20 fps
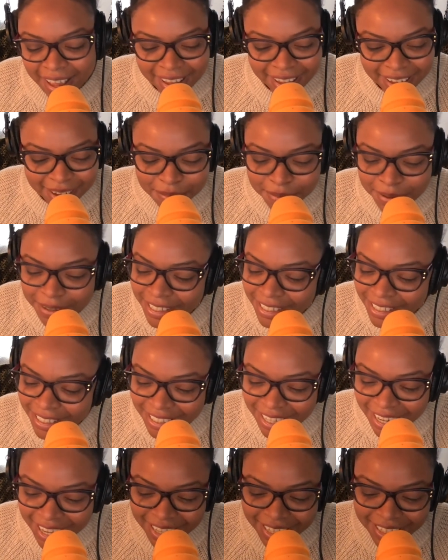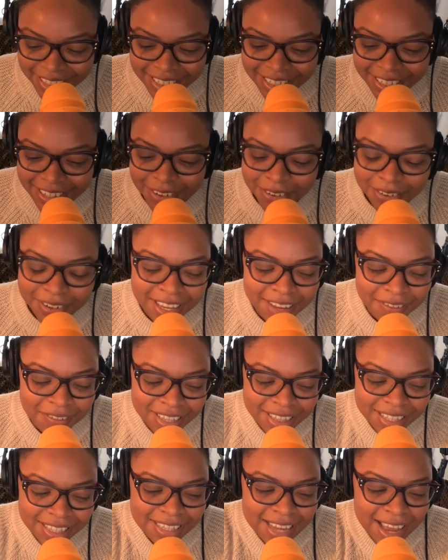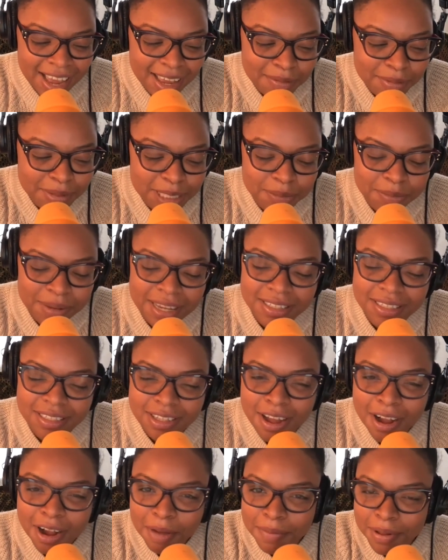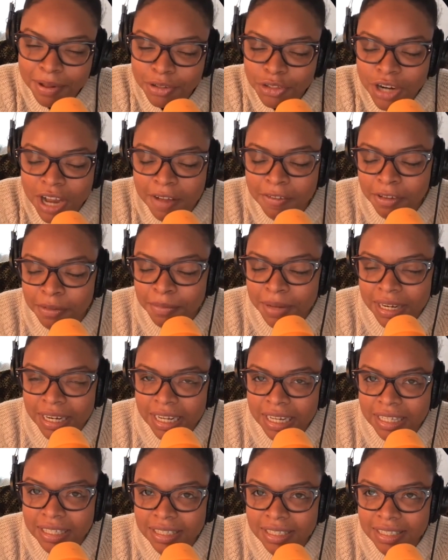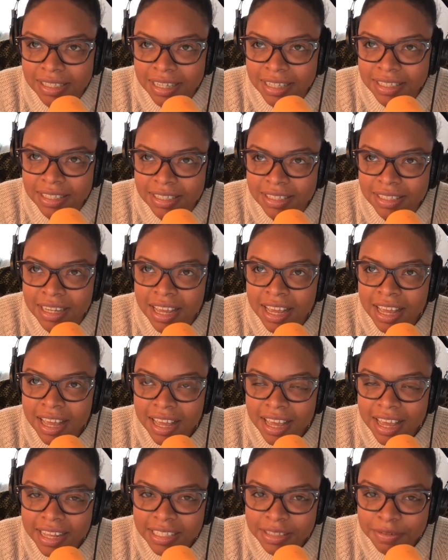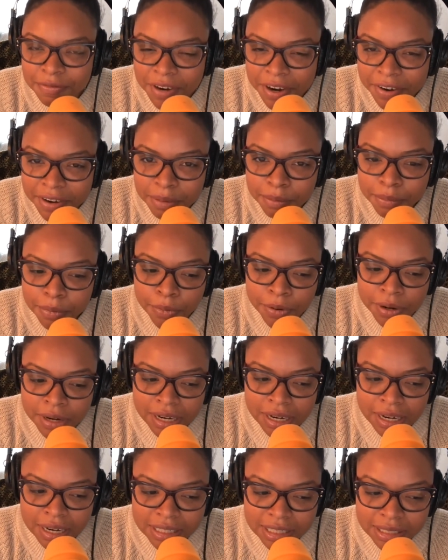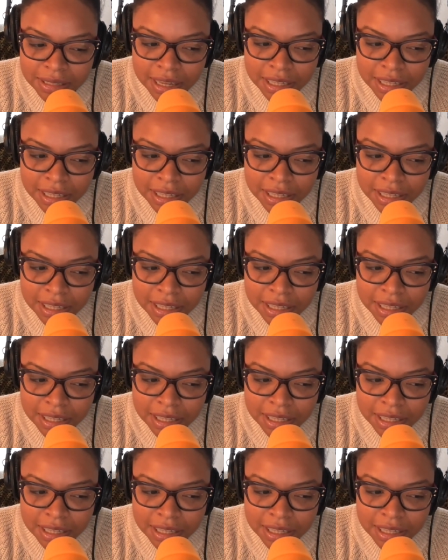I appreciate, giving the time and space to talk about travel money. It's very important.